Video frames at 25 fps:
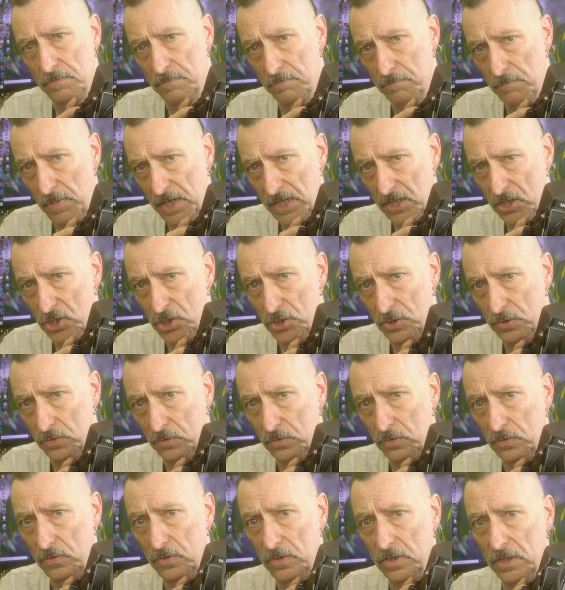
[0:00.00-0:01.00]
make
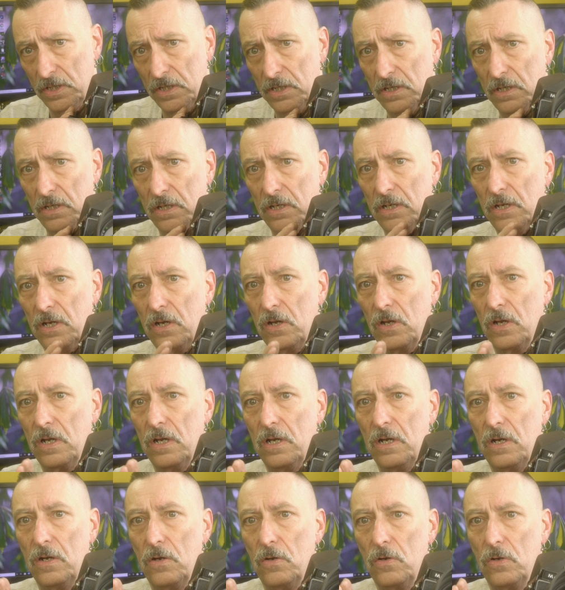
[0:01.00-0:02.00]
sure that
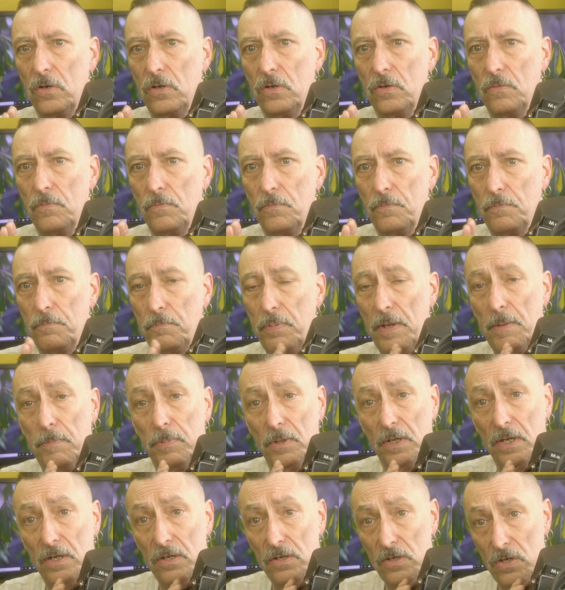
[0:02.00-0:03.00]

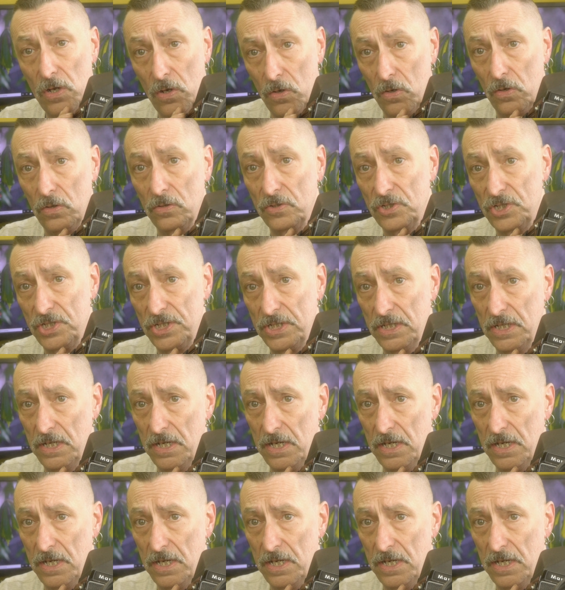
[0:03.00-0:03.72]
people are not